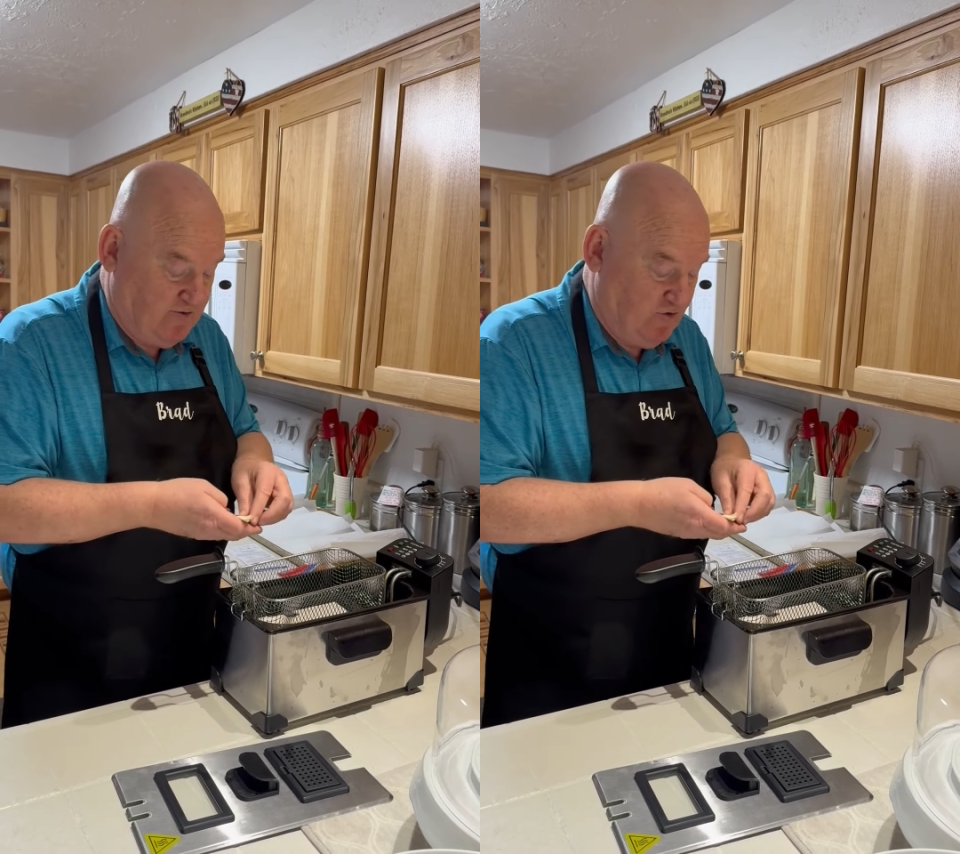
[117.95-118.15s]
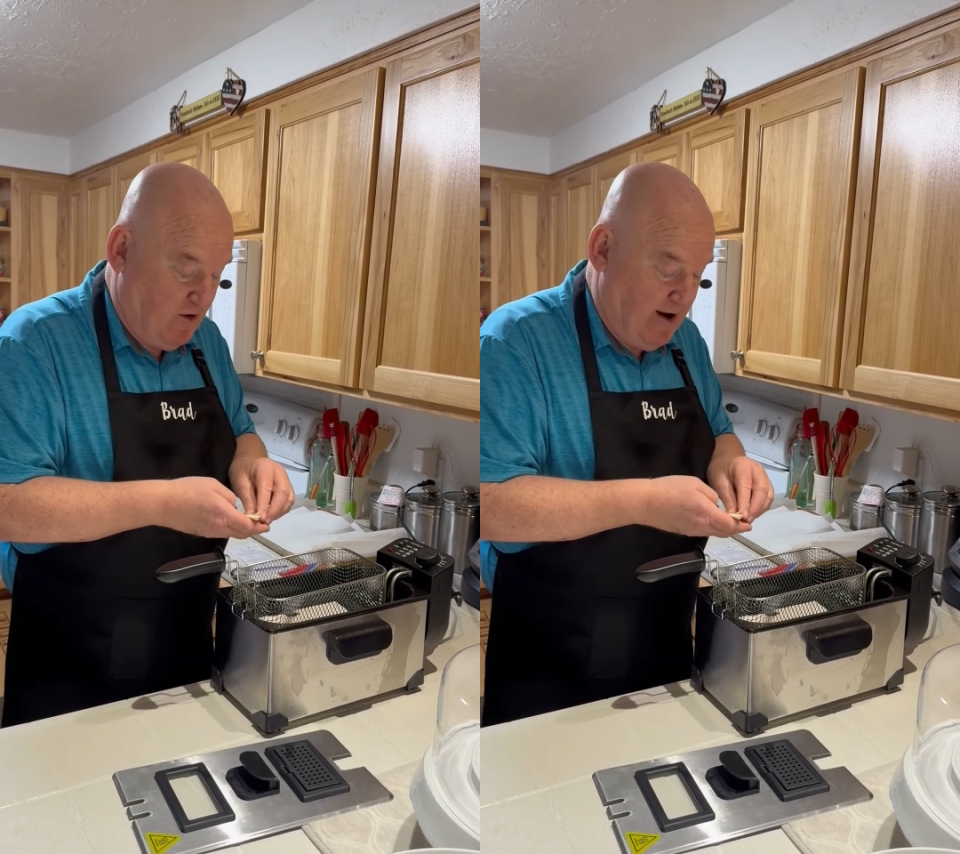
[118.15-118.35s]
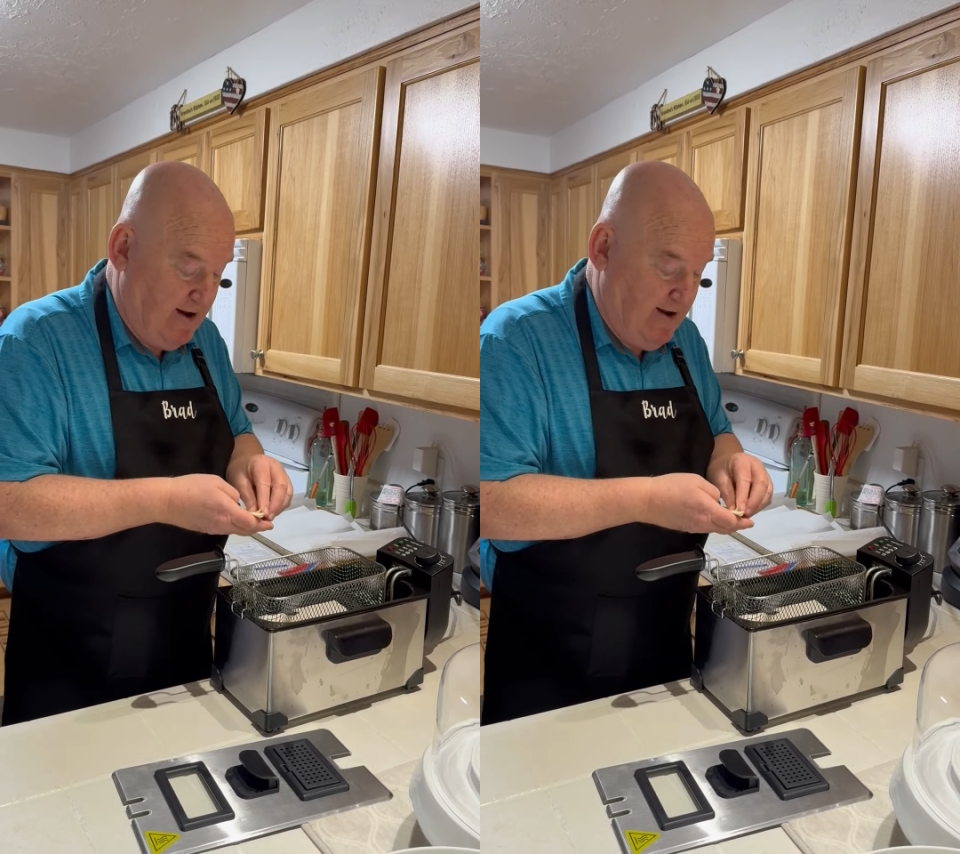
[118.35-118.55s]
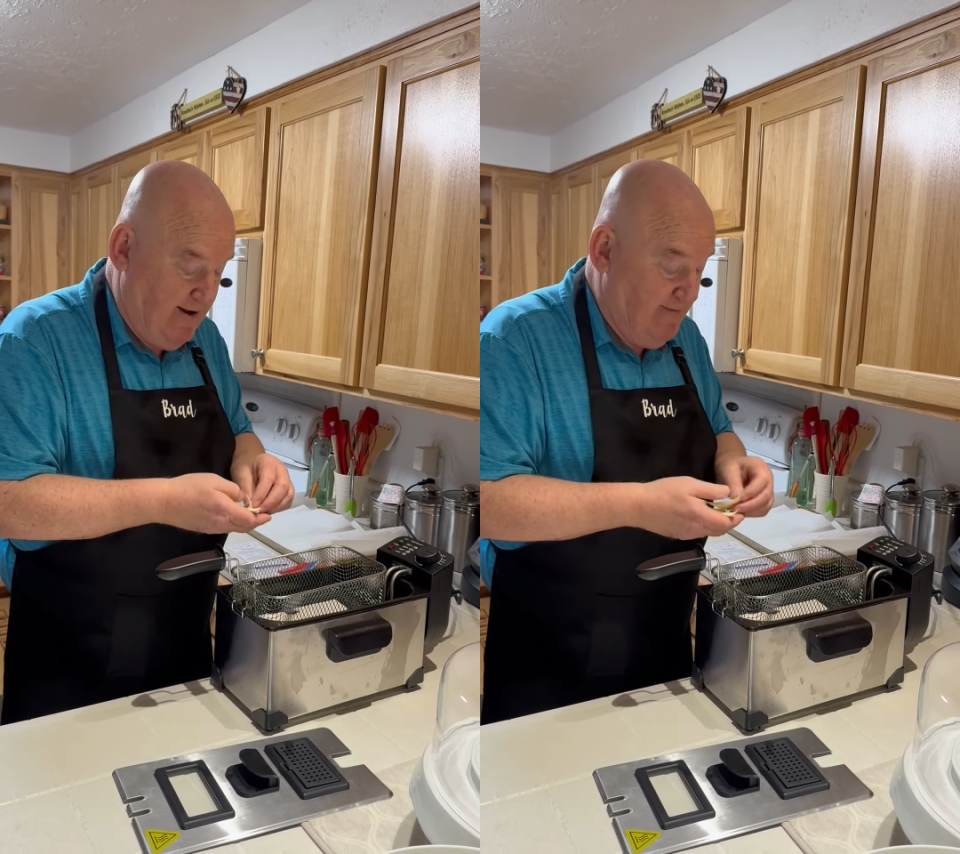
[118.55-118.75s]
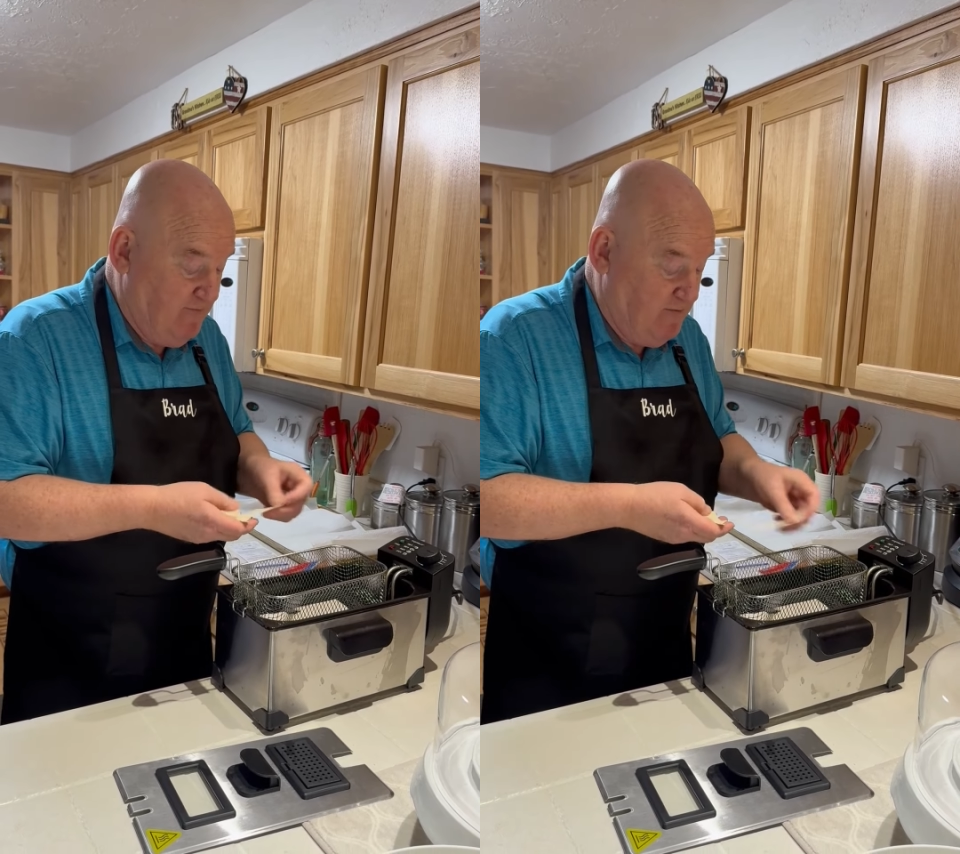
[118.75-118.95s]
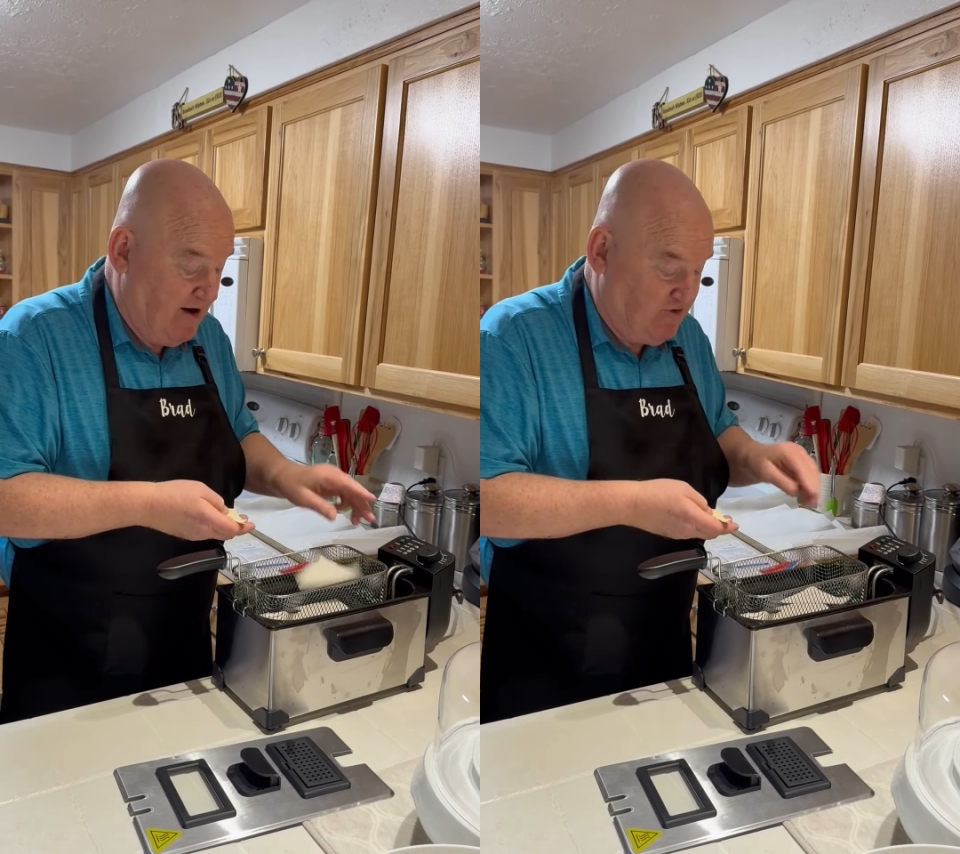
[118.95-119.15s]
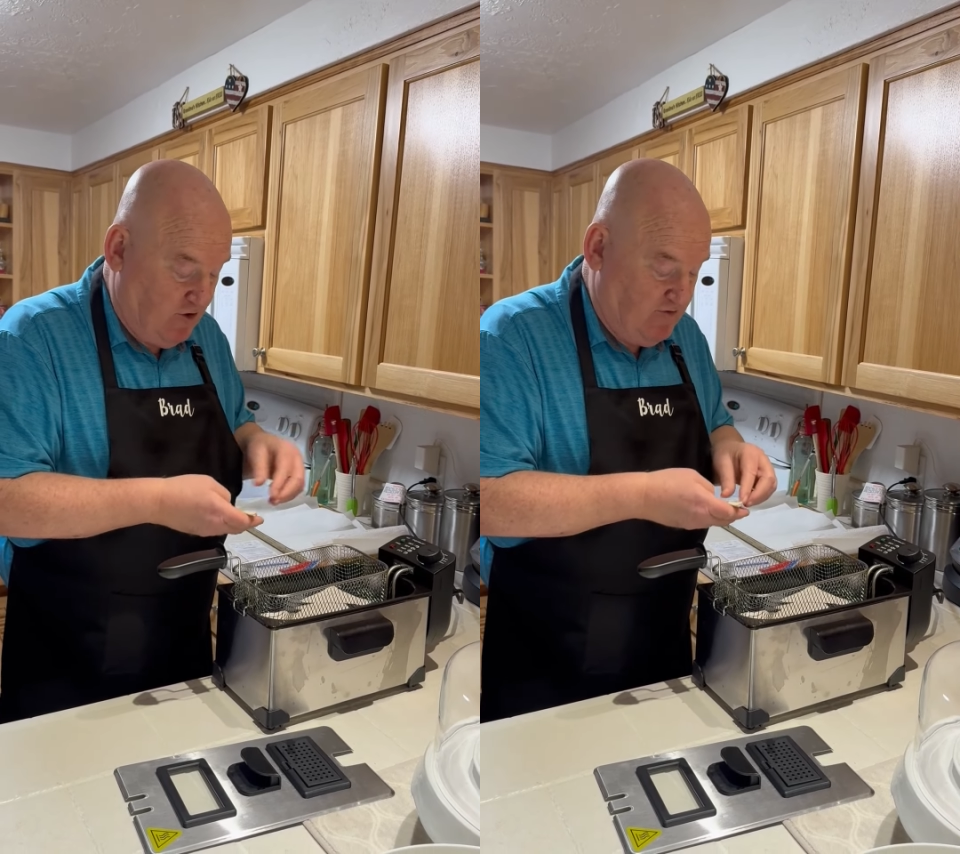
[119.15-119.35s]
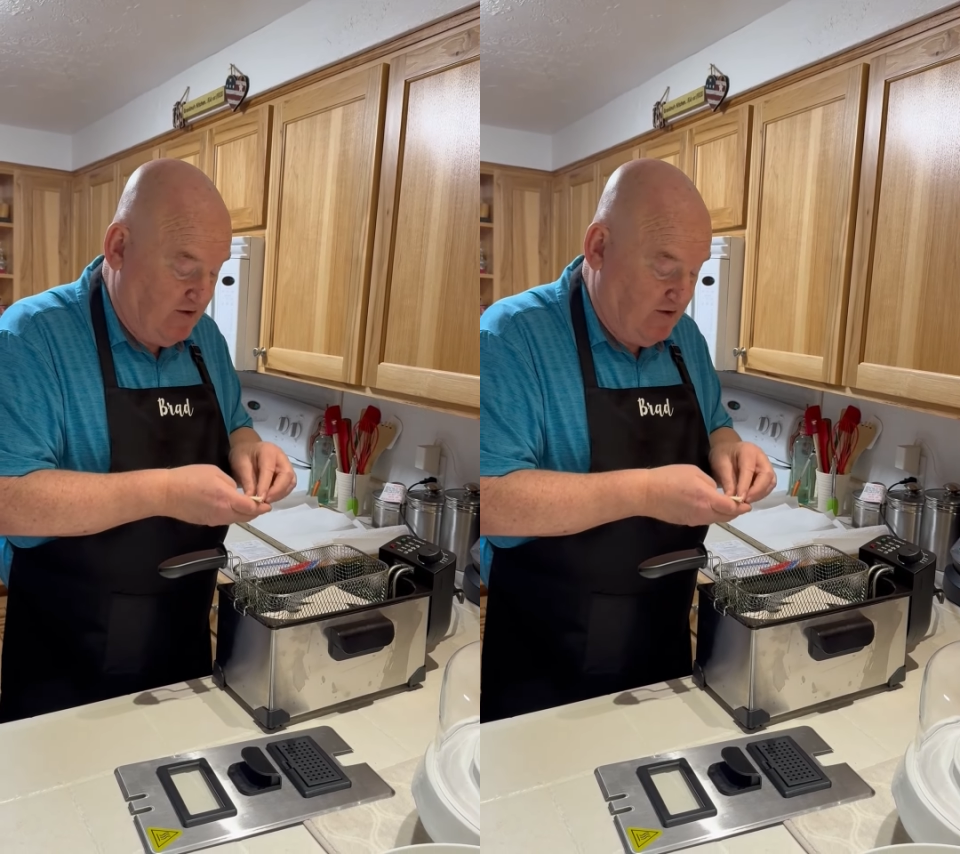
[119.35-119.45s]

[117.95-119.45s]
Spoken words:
So I make sure